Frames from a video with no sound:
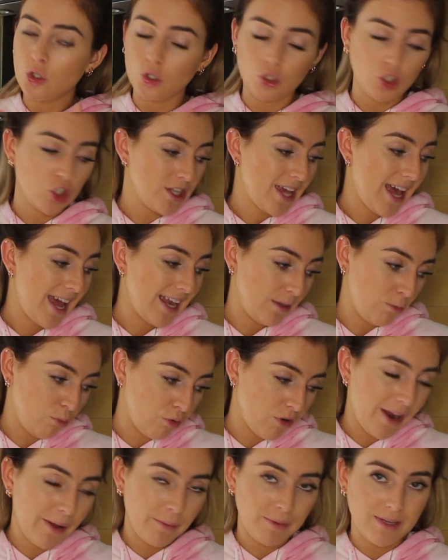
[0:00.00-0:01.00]
Not just any
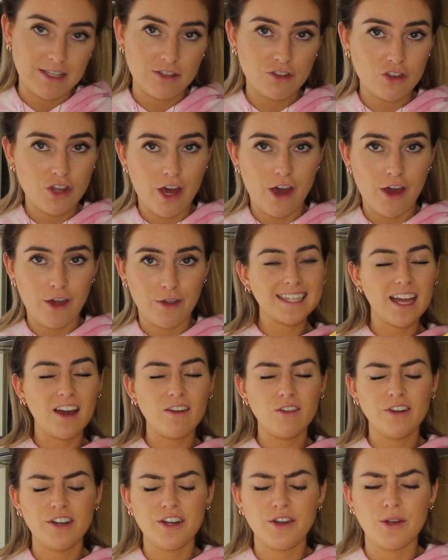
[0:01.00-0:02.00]
brownies though.
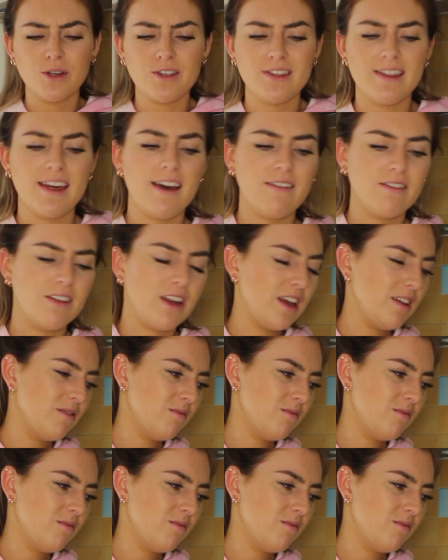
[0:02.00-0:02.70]
I've already told you that, haven't I?